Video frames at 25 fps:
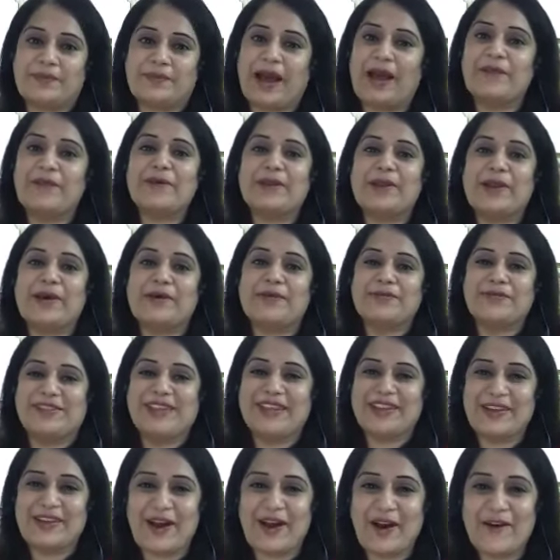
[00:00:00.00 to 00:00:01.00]
I'm
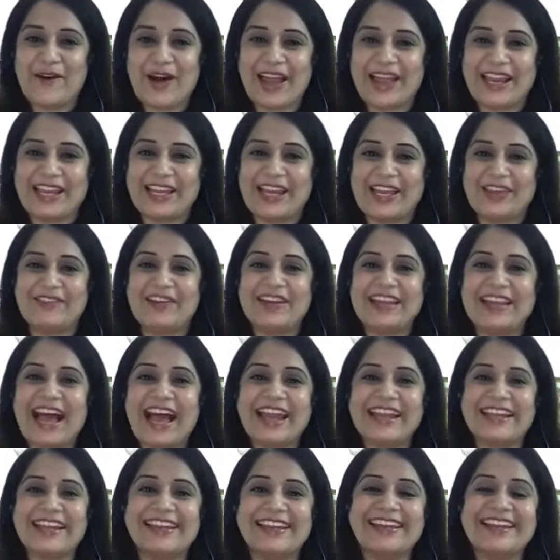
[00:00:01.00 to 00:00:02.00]
announcing now, I even
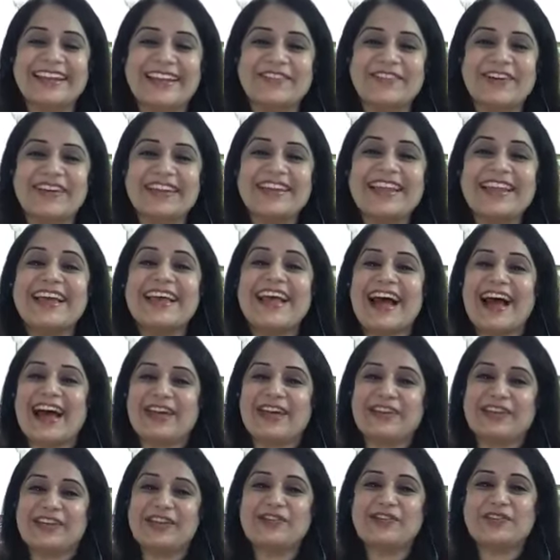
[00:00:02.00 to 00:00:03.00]
I didn't even
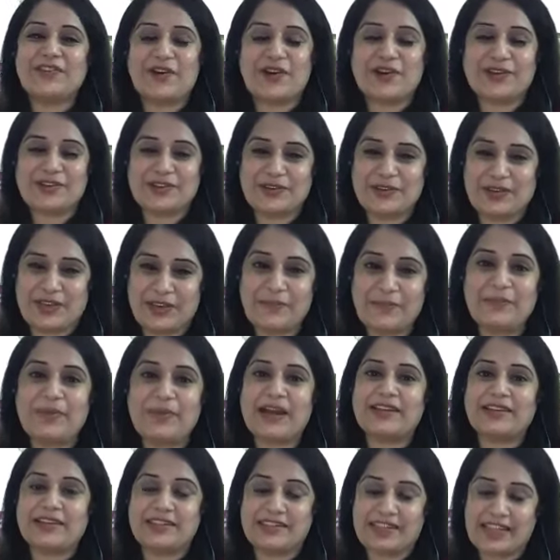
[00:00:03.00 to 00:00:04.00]
I didn't talk to him,
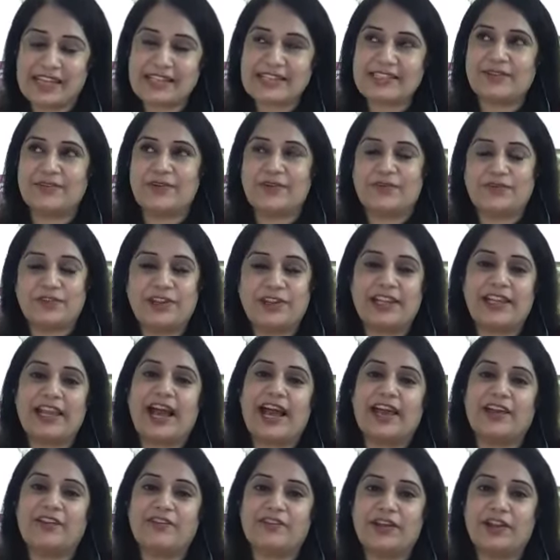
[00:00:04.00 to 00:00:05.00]
but yes, hopefully
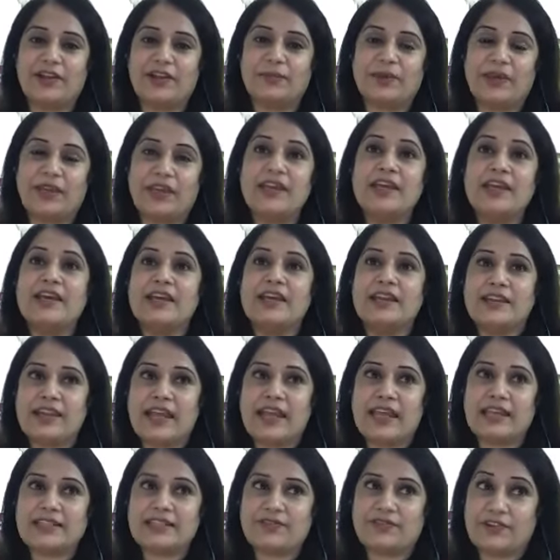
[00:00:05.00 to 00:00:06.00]
I will be
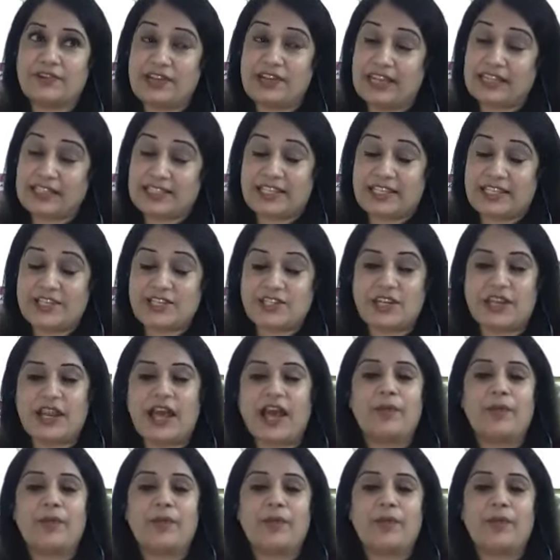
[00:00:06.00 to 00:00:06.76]
next for next session.